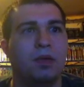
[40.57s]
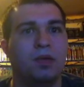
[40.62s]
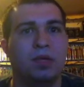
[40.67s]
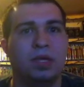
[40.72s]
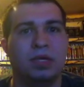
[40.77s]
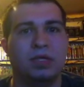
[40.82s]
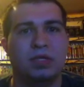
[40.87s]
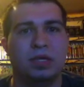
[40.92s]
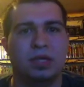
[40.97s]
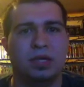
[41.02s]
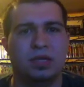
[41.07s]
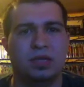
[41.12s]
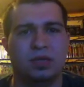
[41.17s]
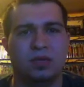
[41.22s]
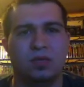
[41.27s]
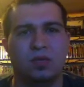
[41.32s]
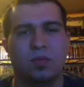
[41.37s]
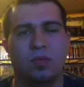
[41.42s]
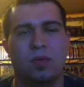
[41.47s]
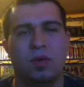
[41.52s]
takes it into
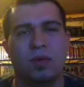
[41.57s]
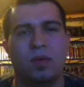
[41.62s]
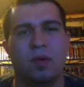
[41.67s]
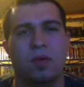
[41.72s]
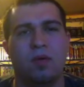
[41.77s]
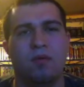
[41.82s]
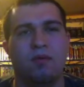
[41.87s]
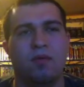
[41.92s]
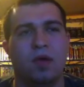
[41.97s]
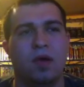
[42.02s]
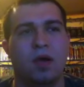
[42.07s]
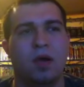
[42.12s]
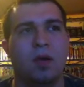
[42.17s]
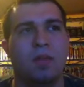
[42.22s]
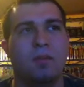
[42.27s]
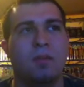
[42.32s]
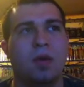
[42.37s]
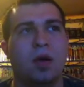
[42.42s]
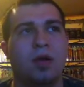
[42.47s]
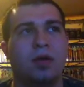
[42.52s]
a little bit of
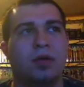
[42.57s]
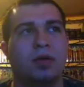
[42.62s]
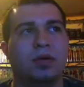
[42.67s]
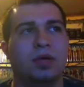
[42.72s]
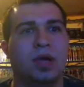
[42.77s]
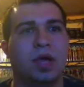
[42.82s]
uh, modern